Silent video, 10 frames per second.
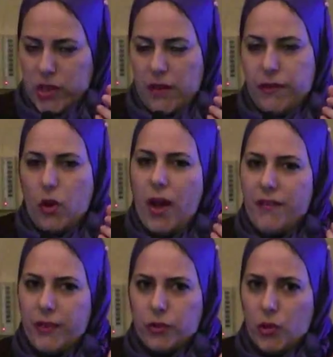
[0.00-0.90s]
If you
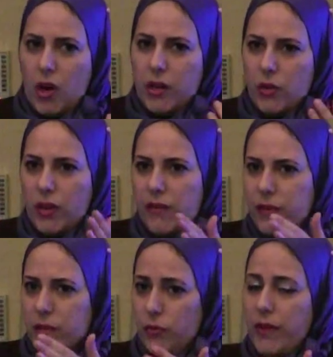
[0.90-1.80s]
have a drug, you give
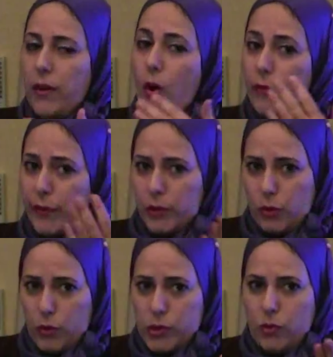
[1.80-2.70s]
it with
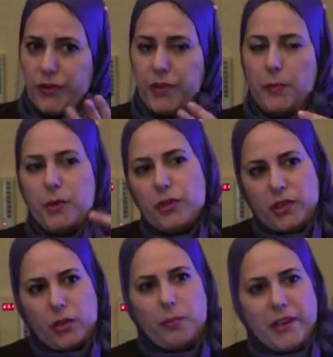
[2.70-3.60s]
overdose or
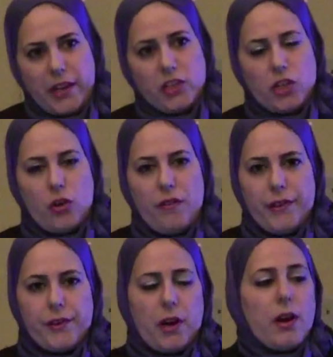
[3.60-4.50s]
therapeutic duplication of a
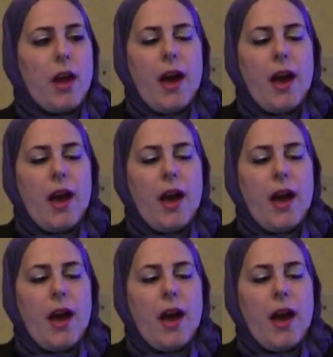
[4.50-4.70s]
drug.